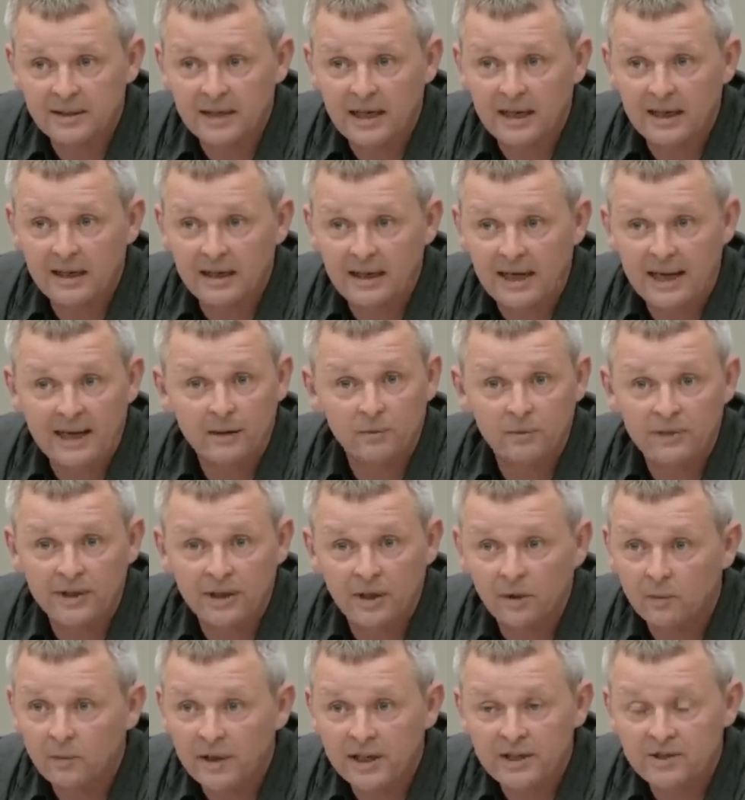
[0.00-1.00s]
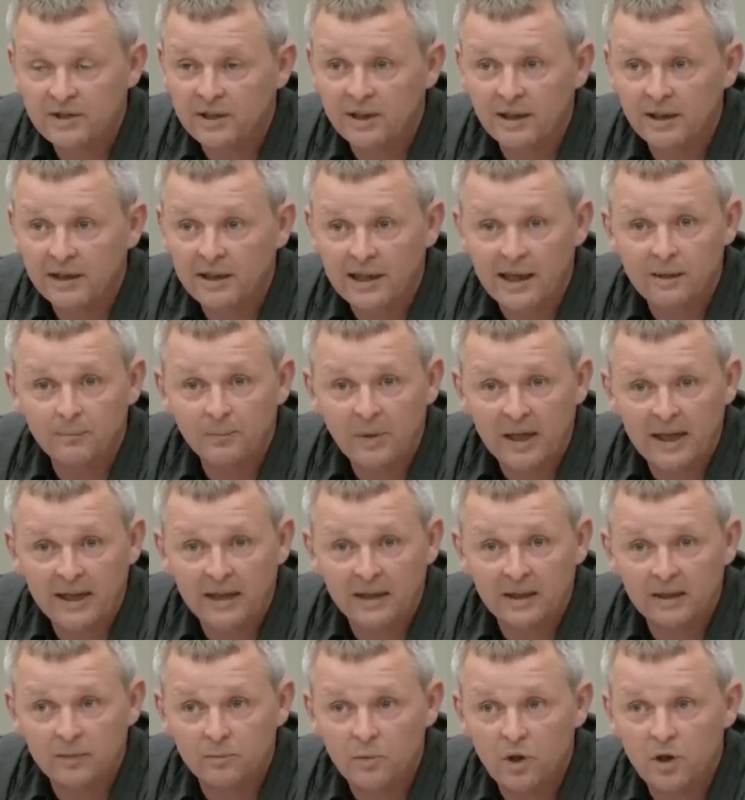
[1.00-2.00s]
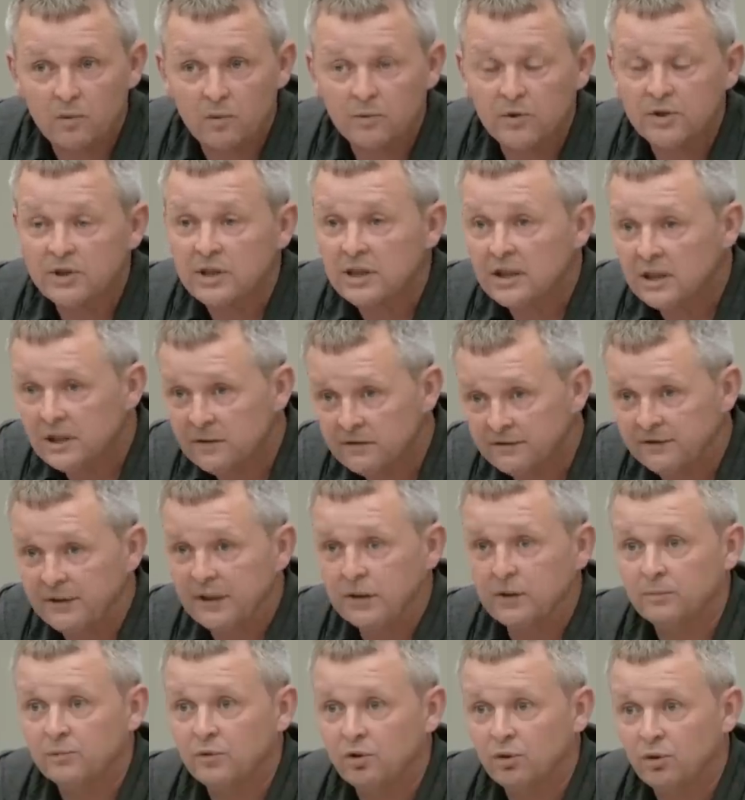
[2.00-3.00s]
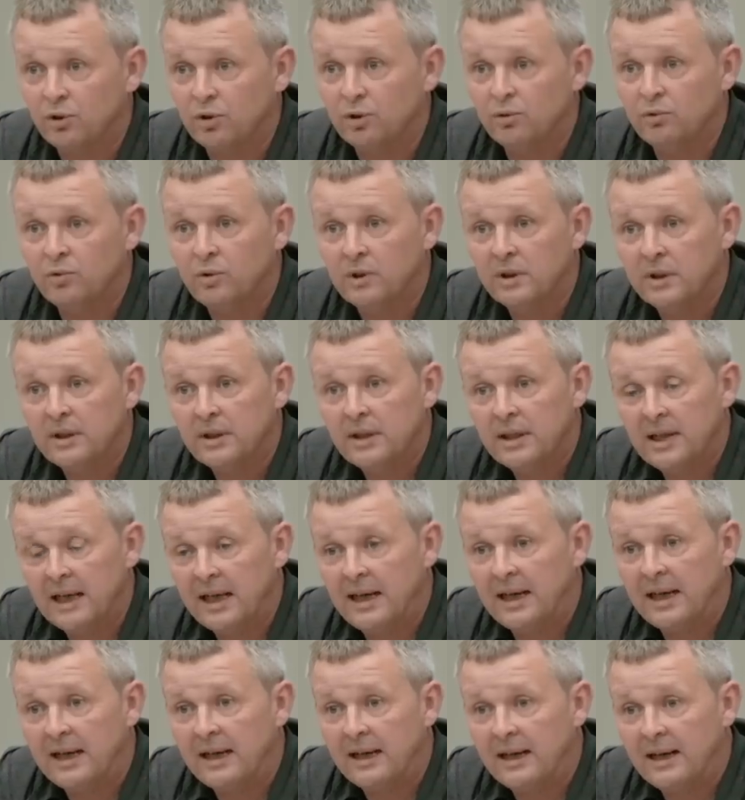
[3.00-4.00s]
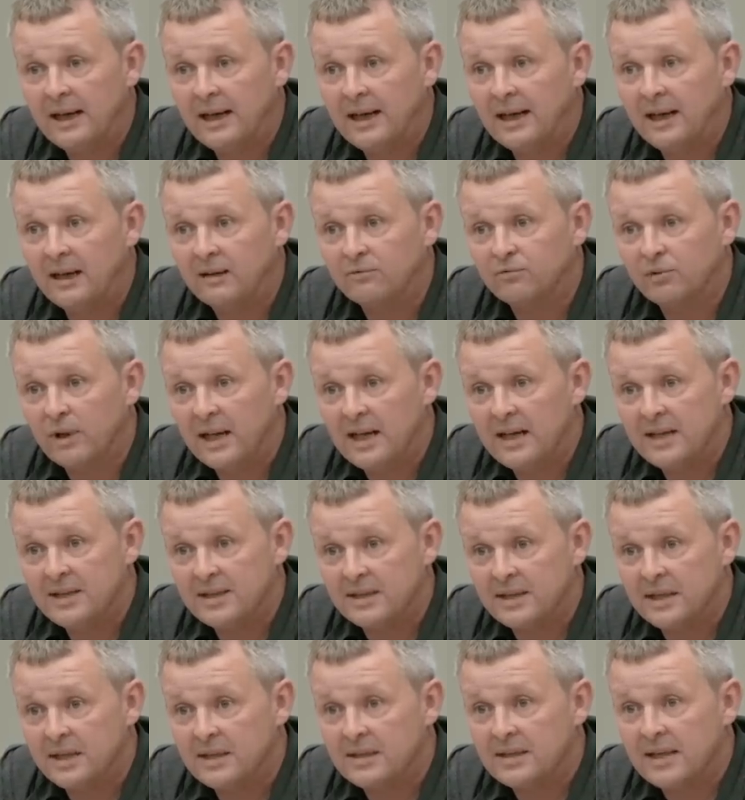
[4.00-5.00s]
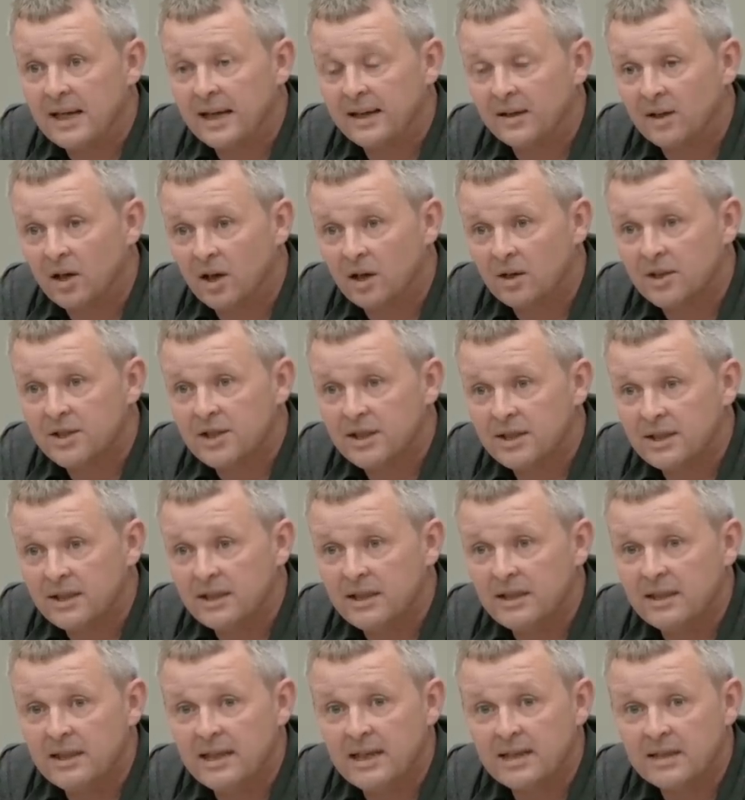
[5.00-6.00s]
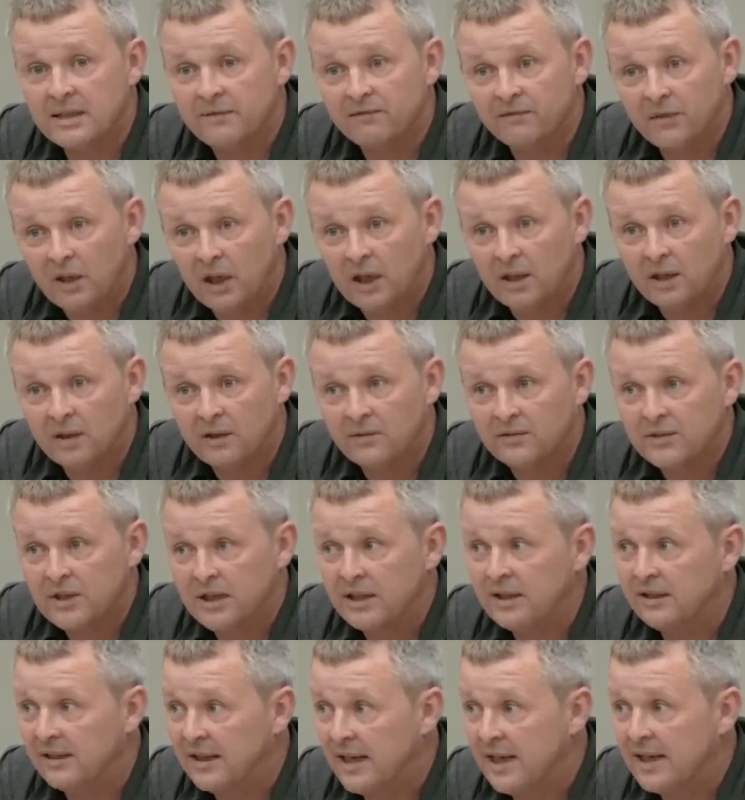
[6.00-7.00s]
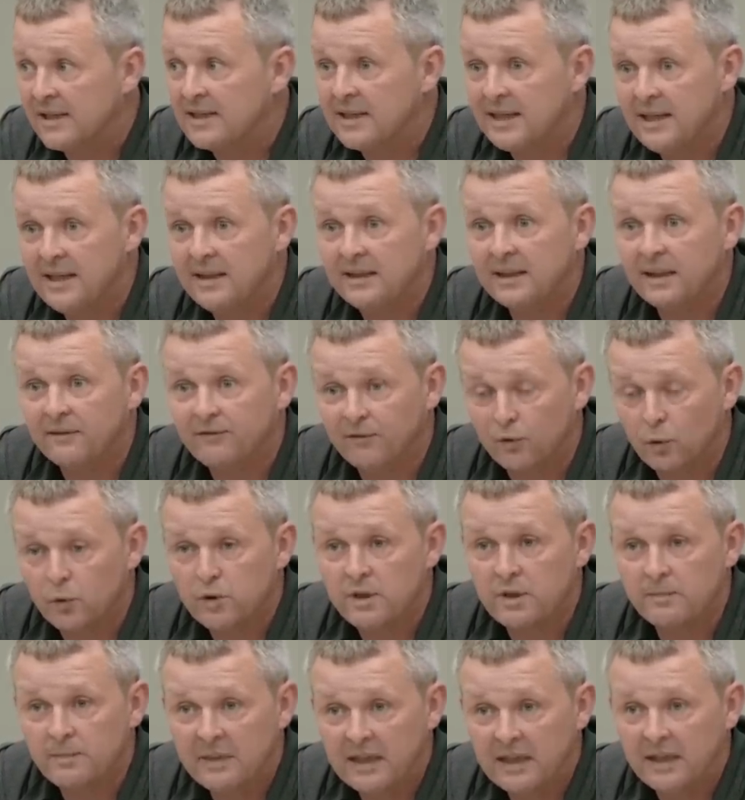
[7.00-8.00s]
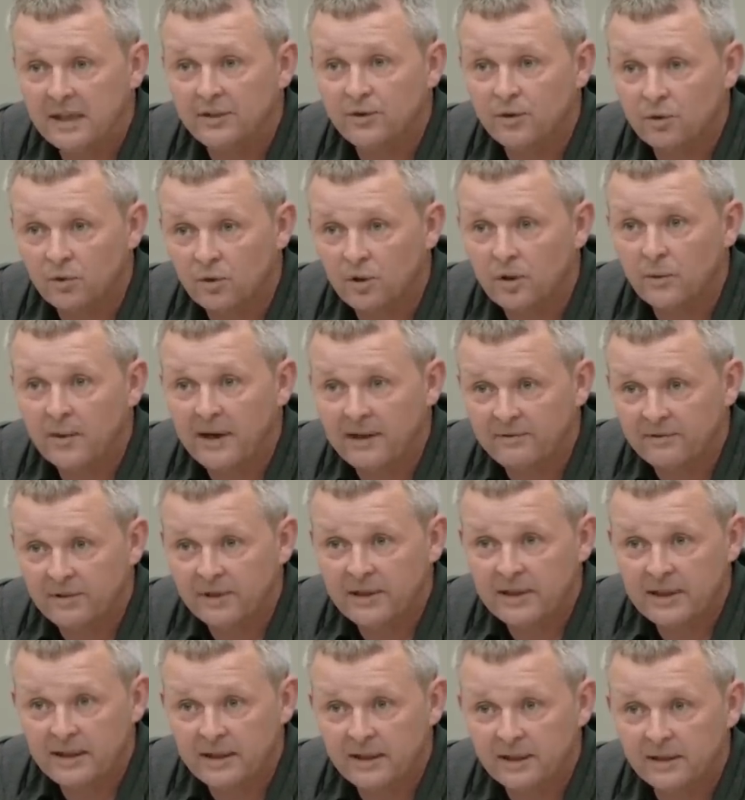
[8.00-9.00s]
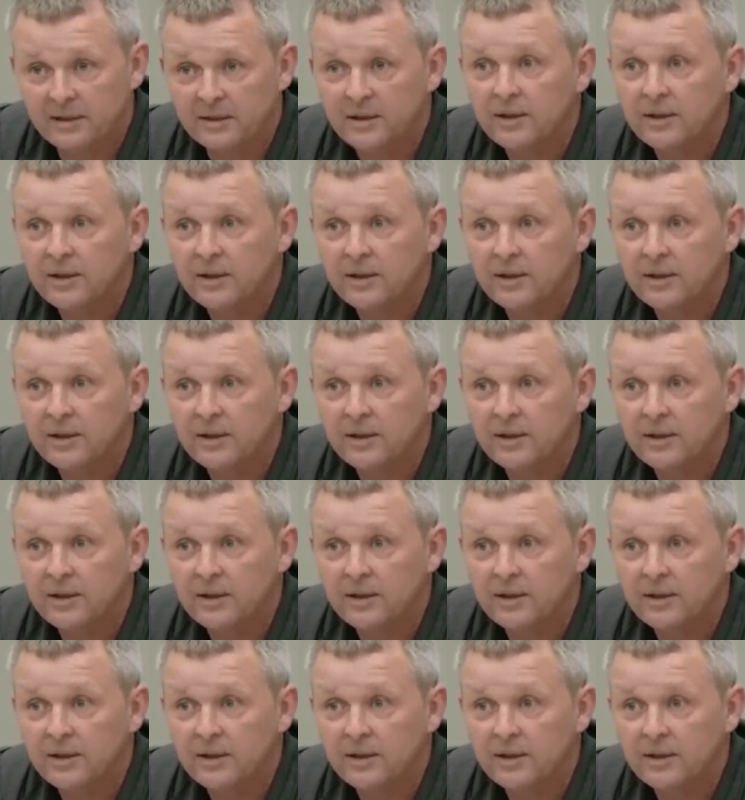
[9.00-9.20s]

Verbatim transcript: Uh, Equity are waging a campaign at the moment. Film crew uh, have raised this. And RTE is involved in that, in that 40 million euro every year